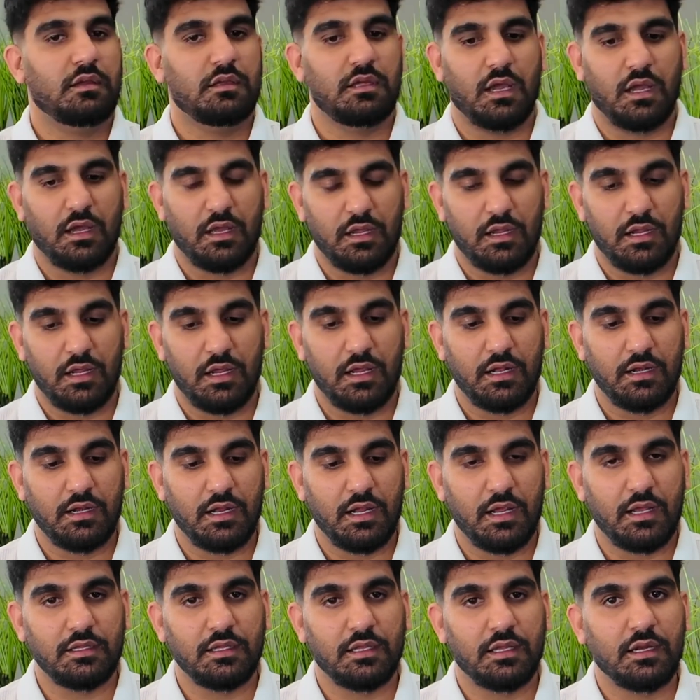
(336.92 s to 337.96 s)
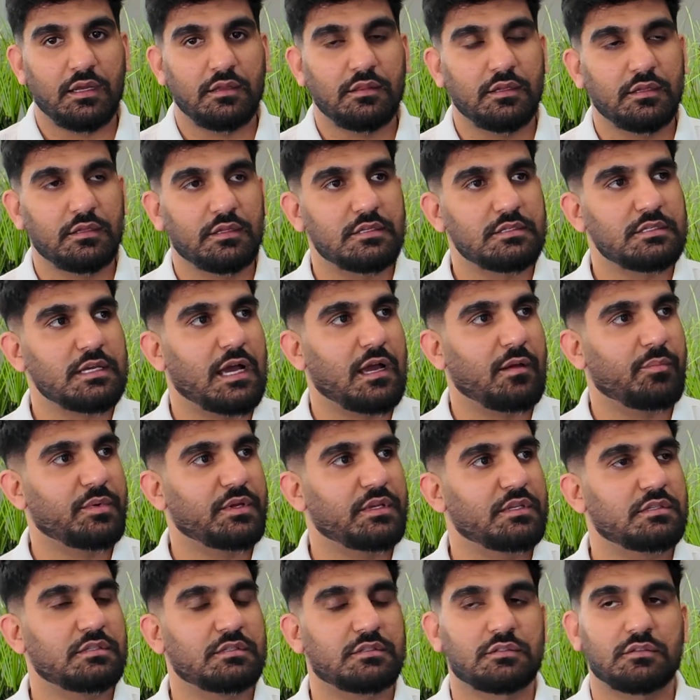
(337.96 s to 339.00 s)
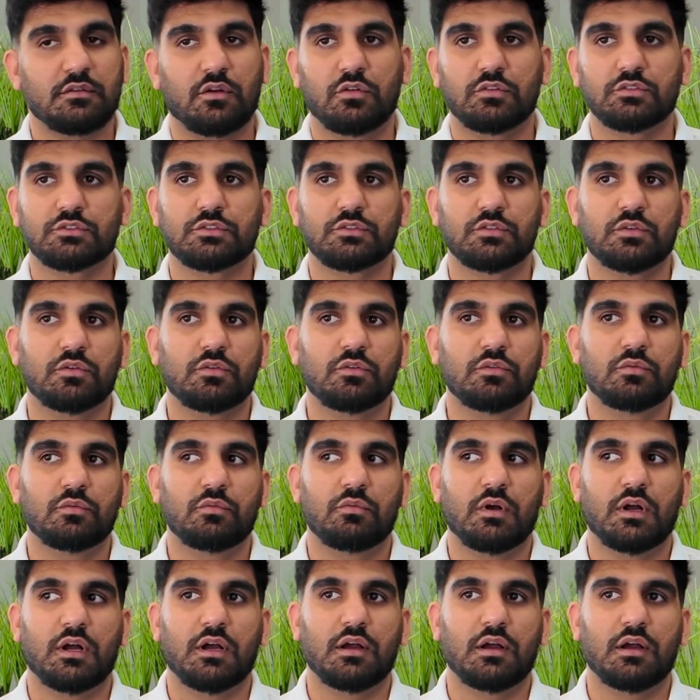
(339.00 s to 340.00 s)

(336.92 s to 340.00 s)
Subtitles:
Yeah, and then I think this happens also,